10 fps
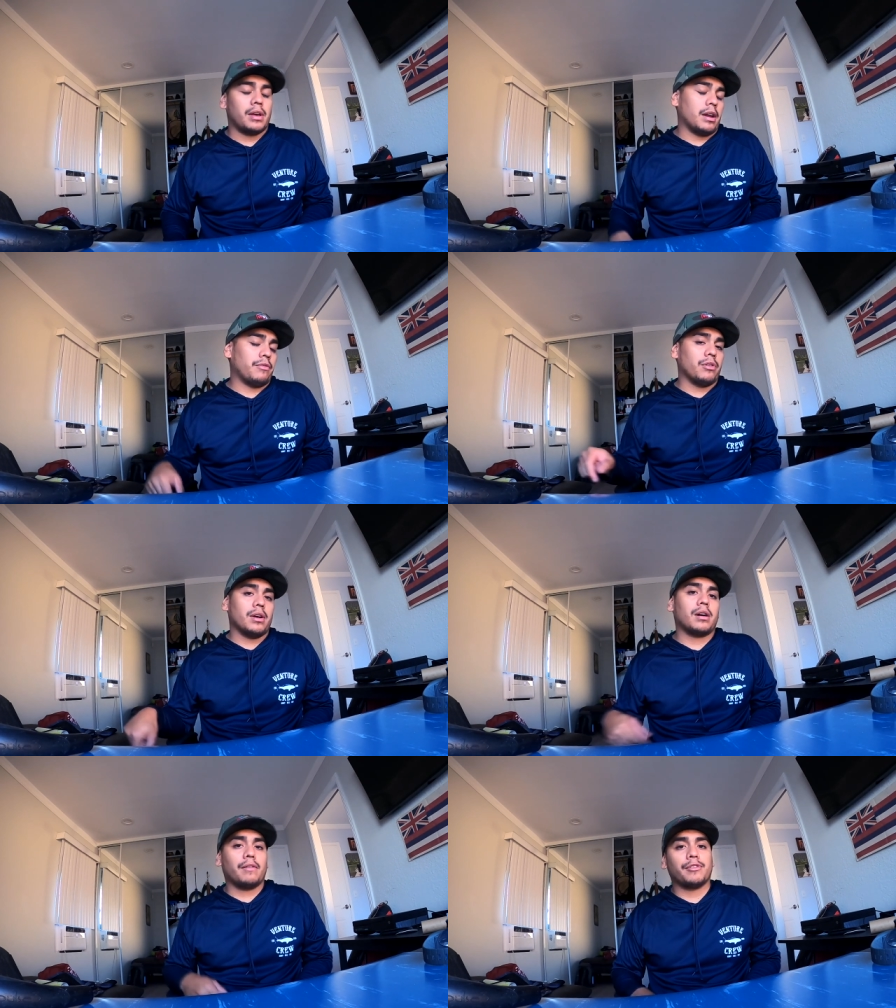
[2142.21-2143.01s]
And if you're
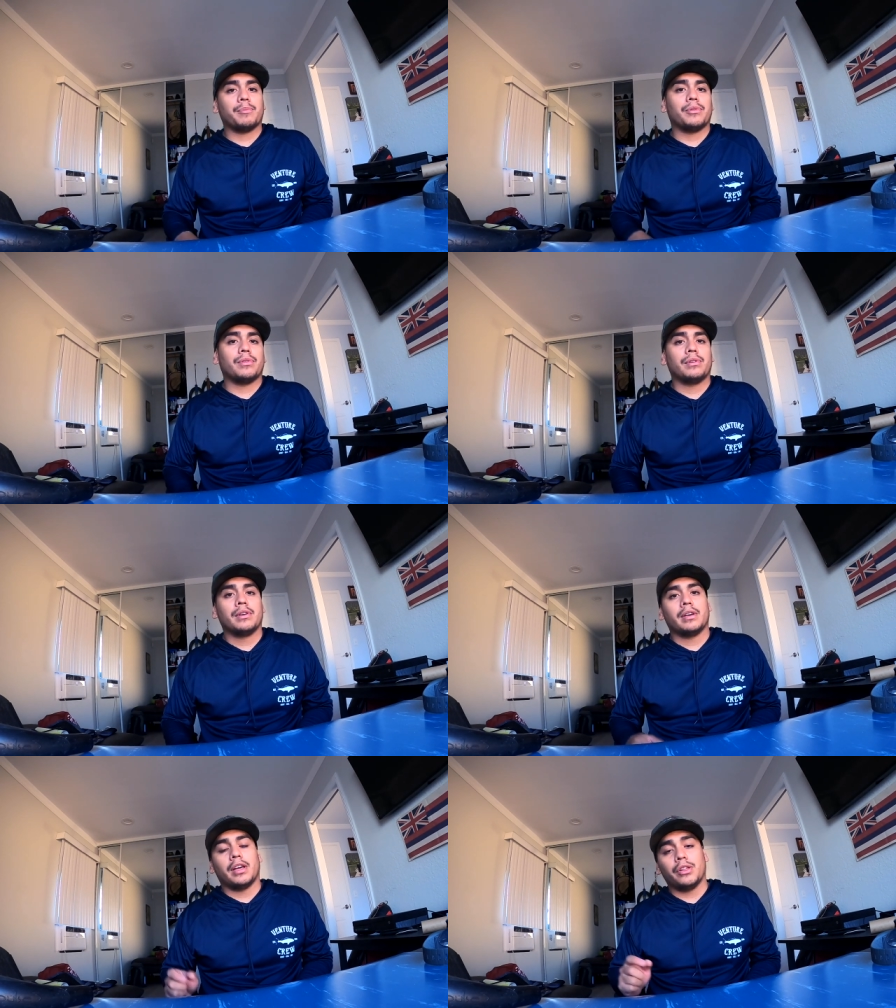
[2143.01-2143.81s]
not comfortable
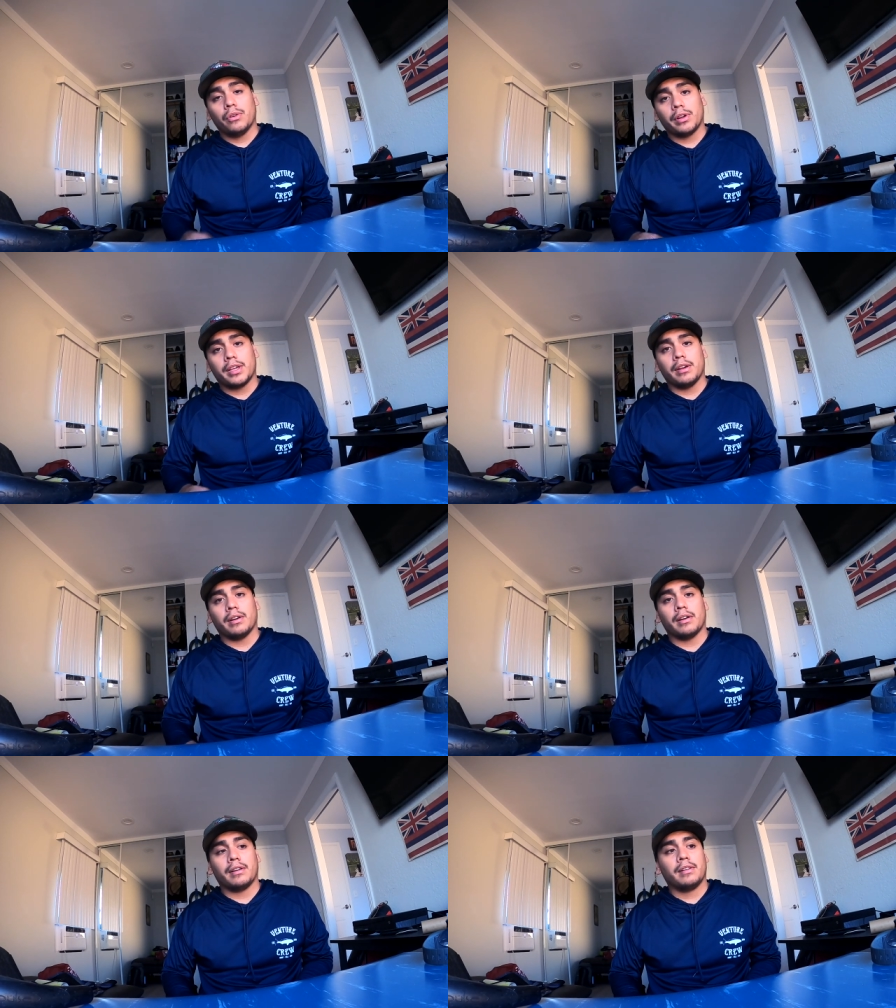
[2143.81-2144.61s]
in your
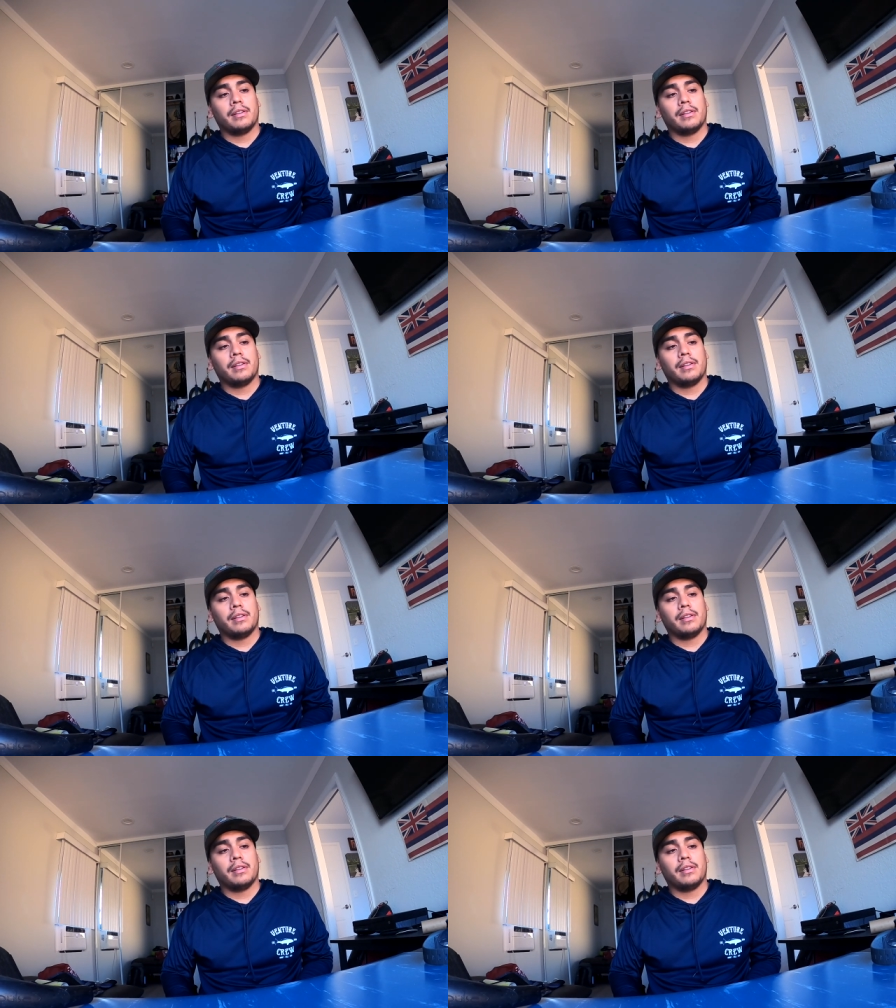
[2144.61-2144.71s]
gear,